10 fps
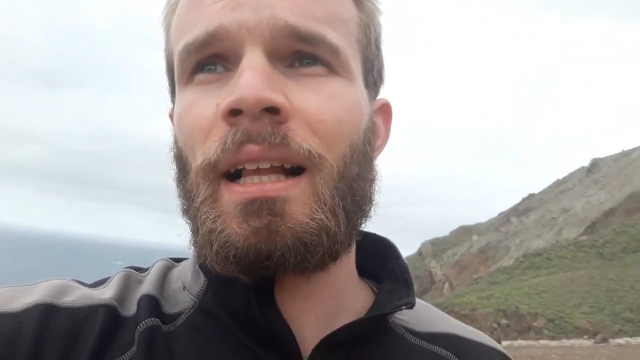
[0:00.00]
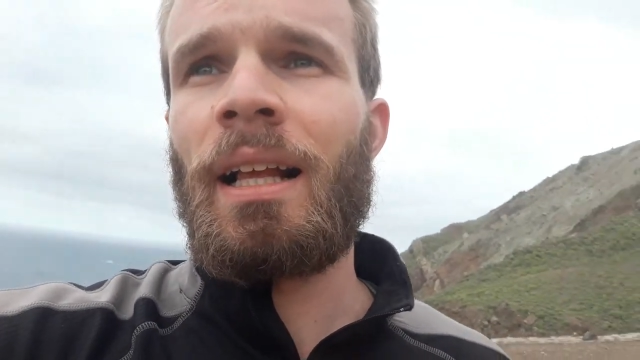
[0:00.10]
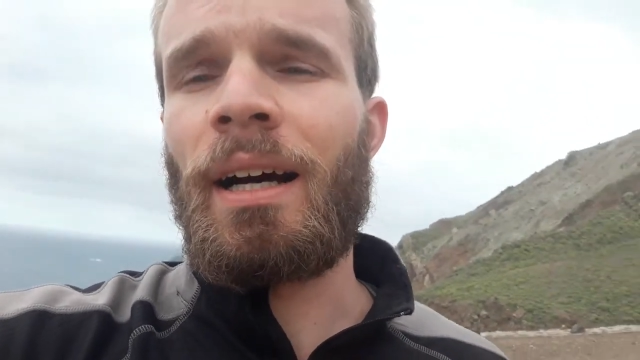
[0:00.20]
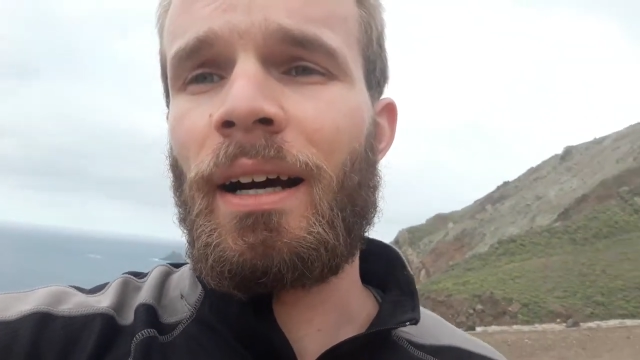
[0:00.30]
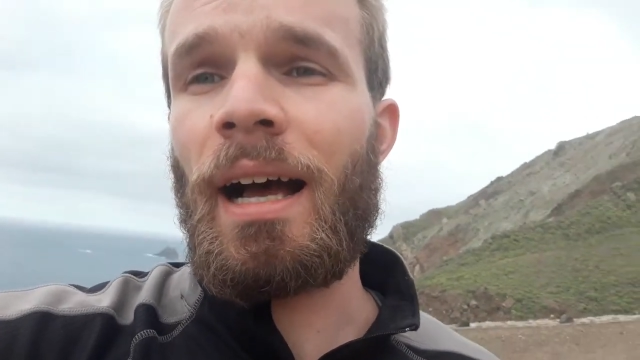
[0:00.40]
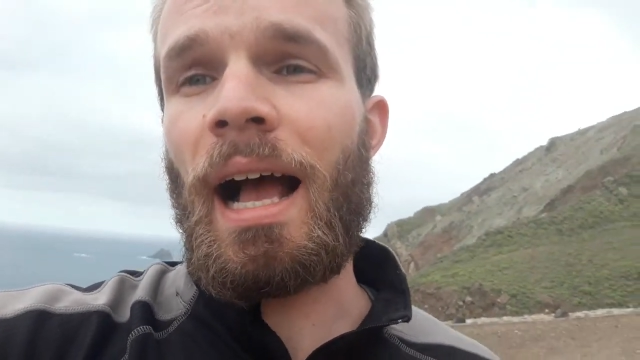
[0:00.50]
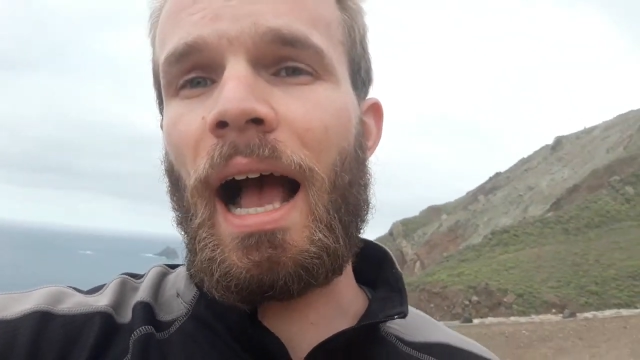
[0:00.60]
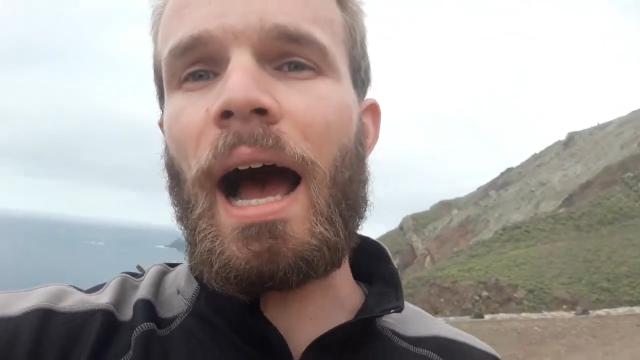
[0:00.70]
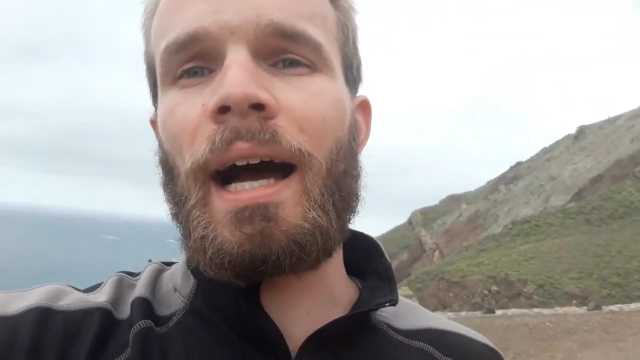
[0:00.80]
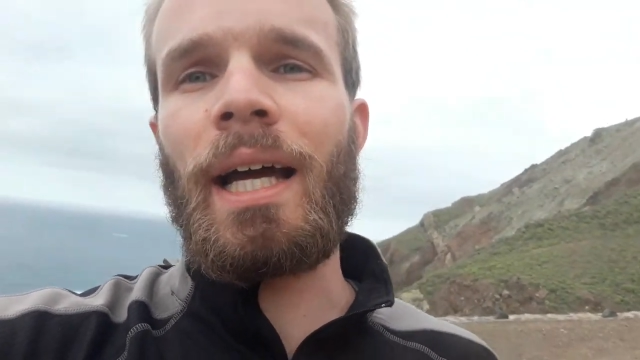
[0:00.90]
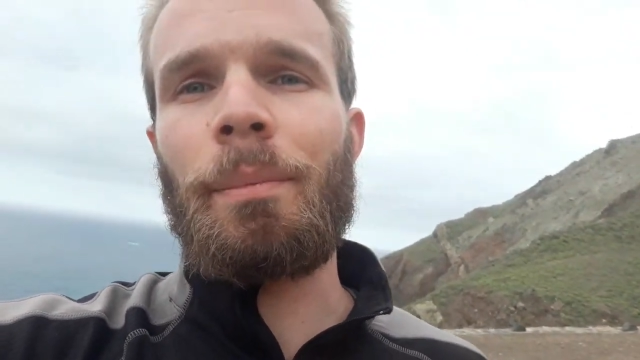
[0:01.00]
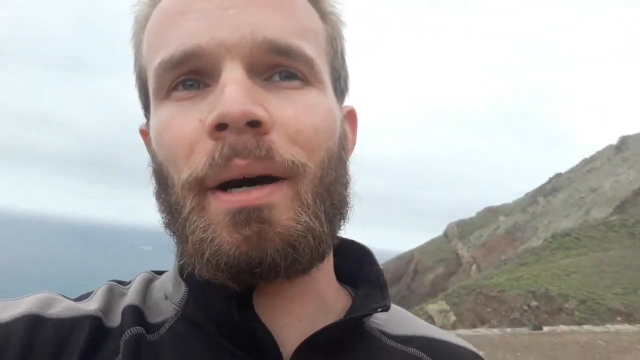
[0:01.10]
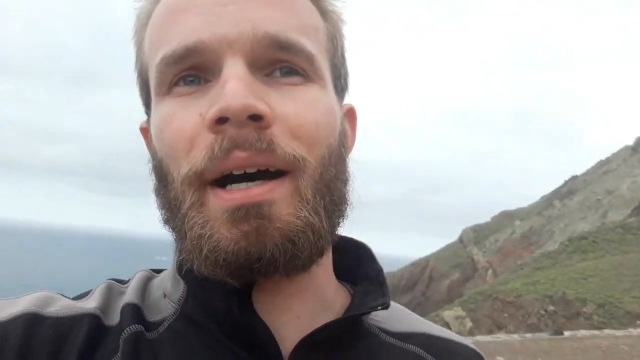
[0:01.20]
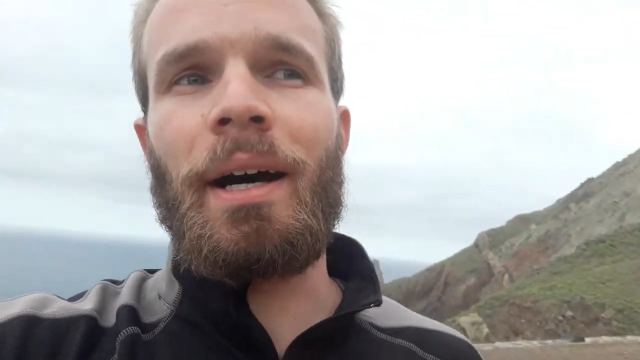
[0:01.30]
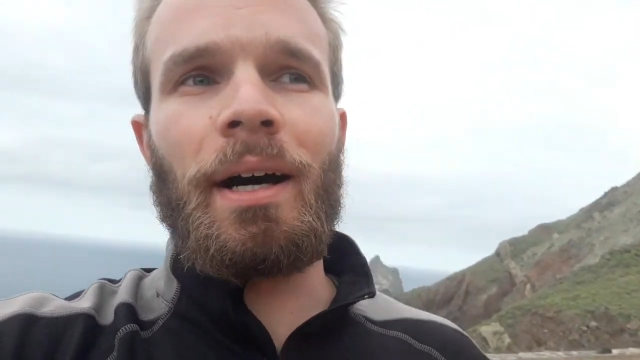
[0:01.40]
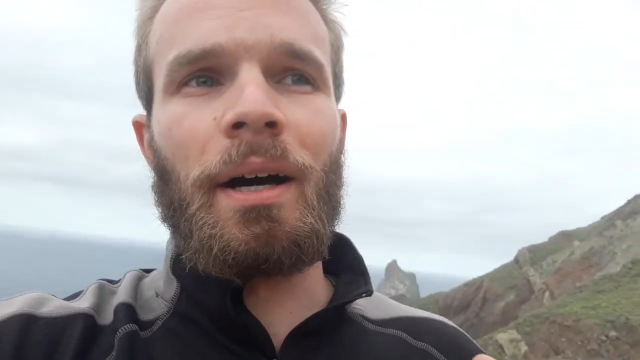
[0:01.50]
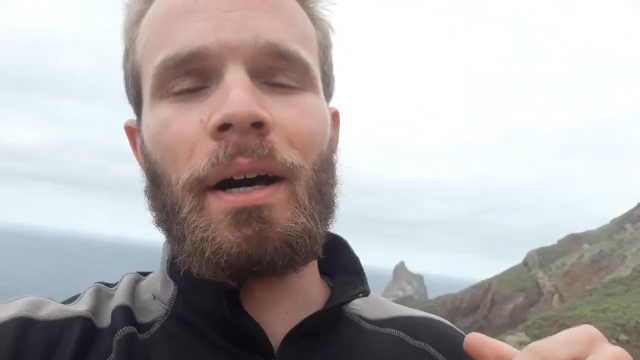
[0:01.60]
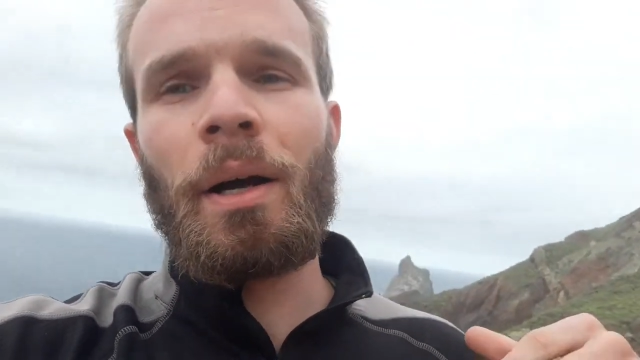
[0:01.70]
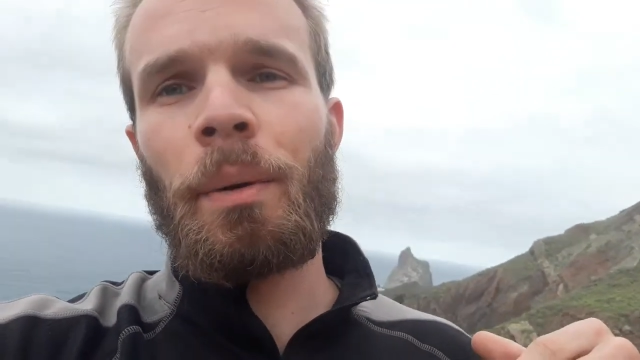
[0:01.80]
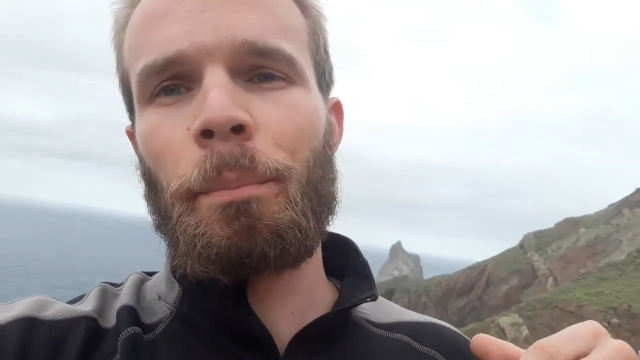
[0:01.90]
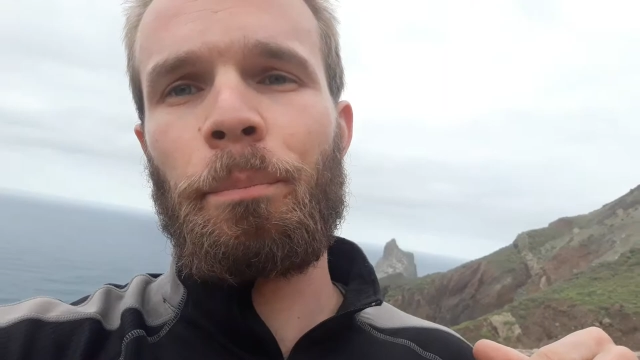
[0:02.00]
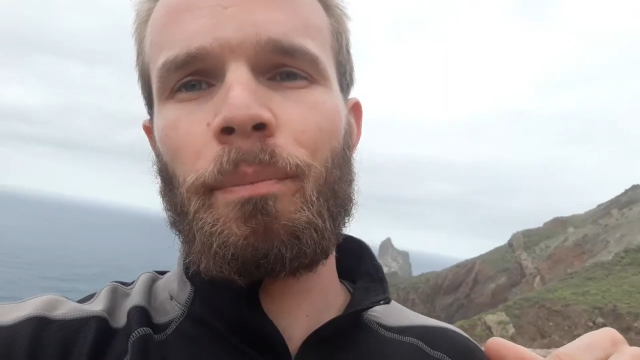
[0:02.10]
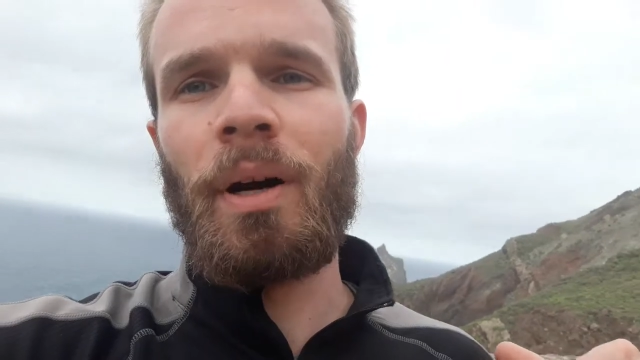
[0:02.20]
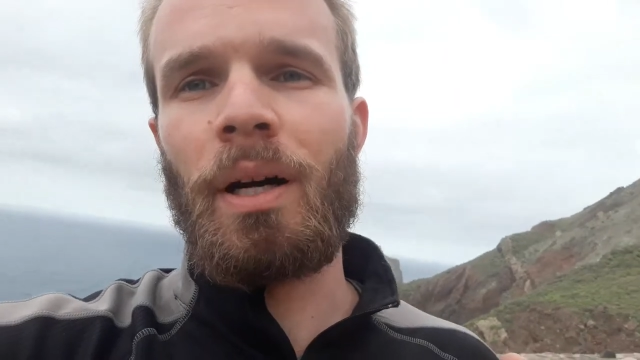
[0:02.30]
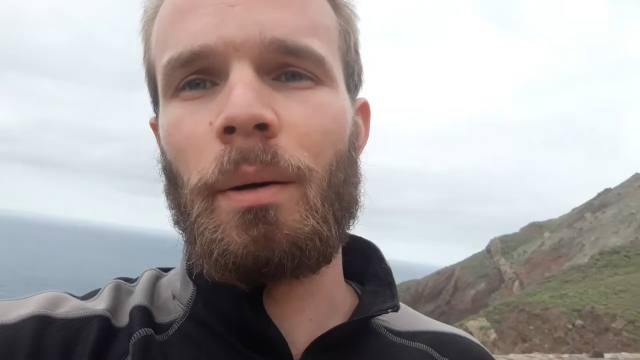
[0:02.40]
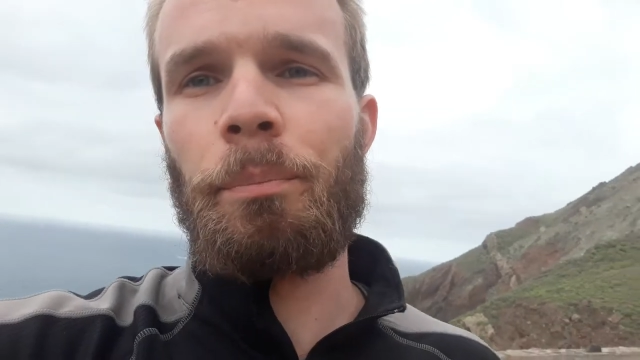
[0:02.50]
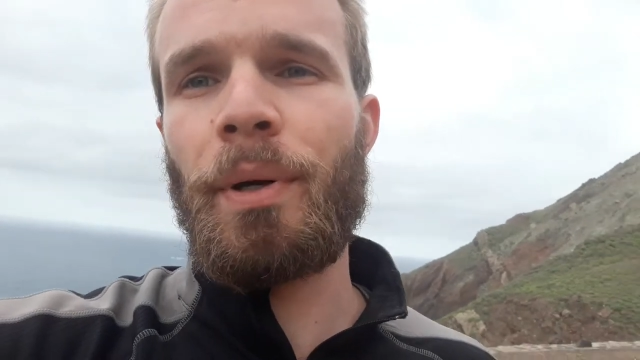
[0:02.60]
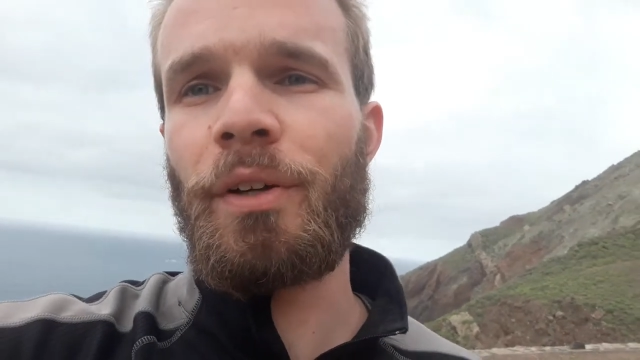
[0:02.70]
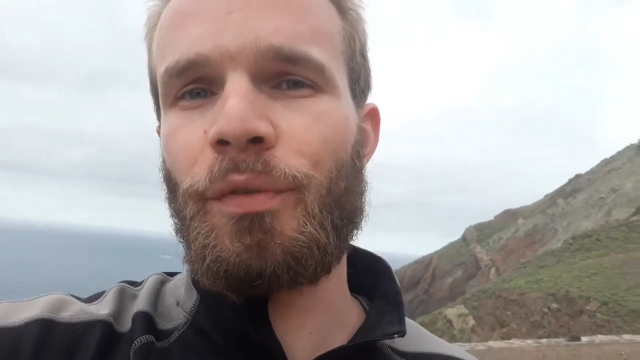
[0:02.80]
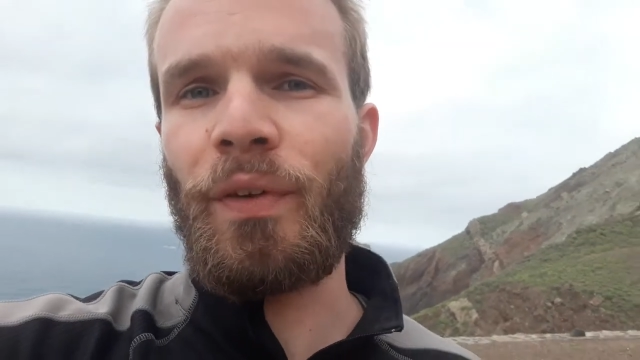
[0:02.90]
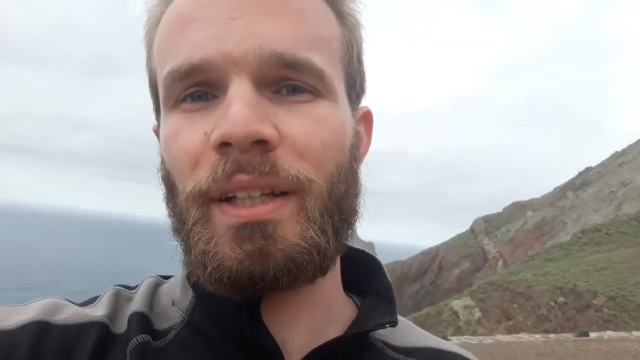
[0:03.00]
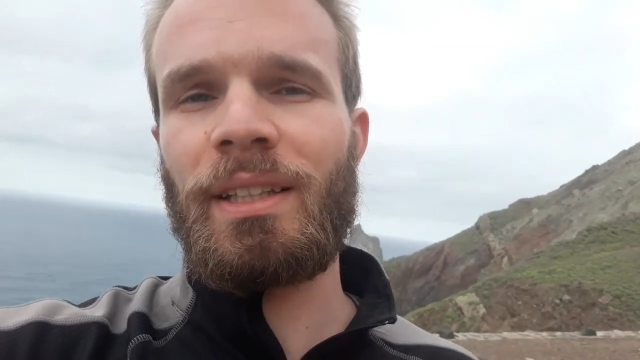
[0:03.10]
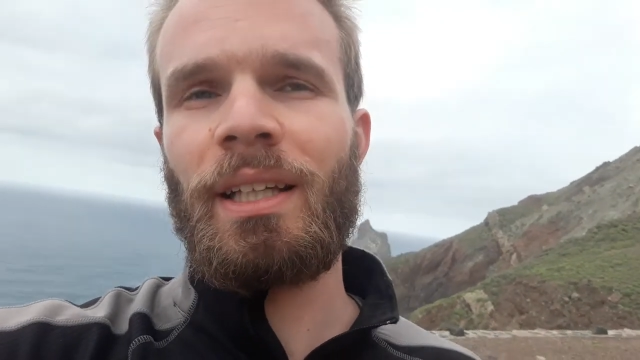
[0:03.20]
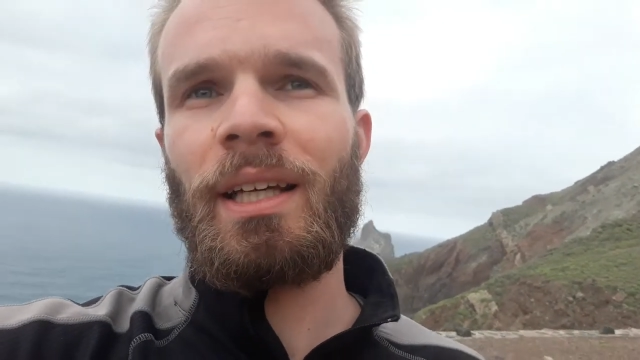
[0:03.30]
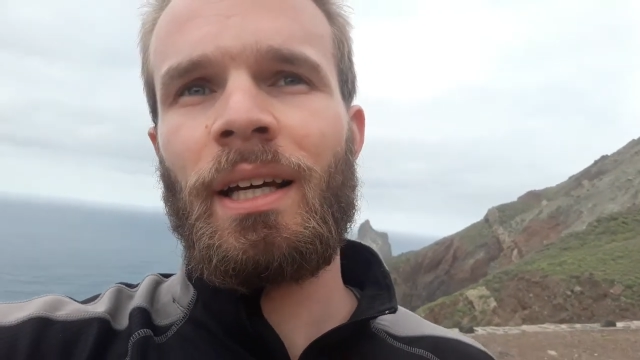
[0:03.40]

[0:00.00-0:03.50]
I am a perfect